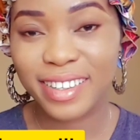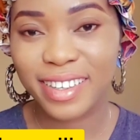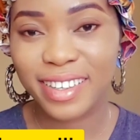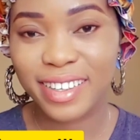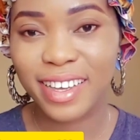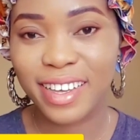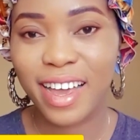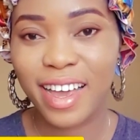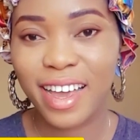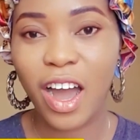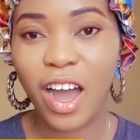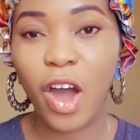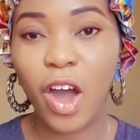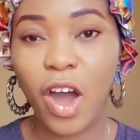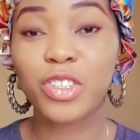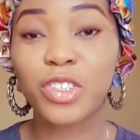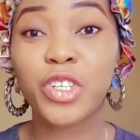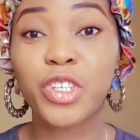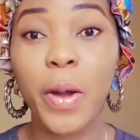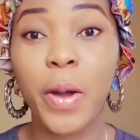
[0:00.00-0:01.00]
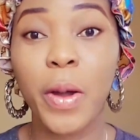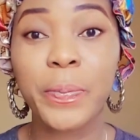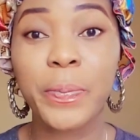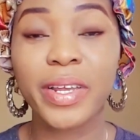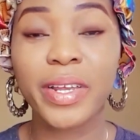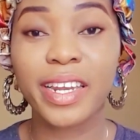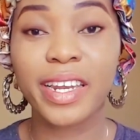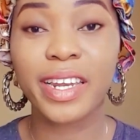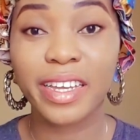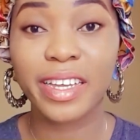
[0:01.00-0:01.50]

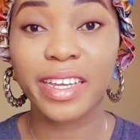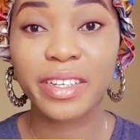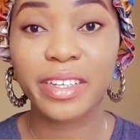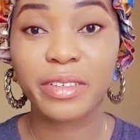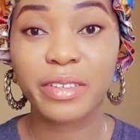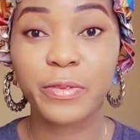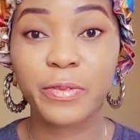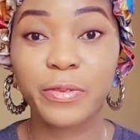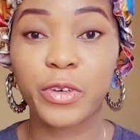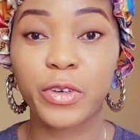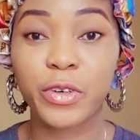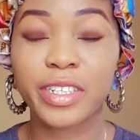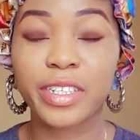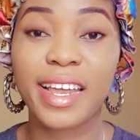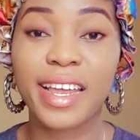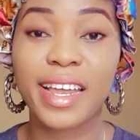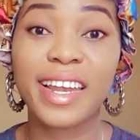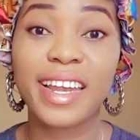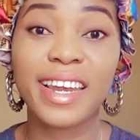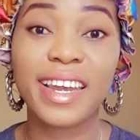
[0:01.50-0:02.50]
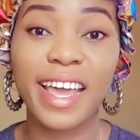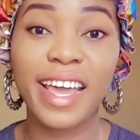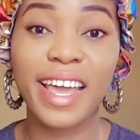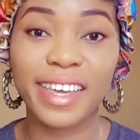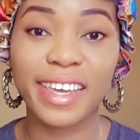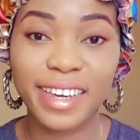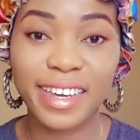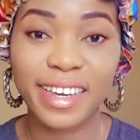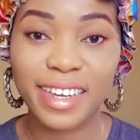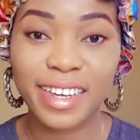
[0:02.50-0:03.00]
Odomili for the lake.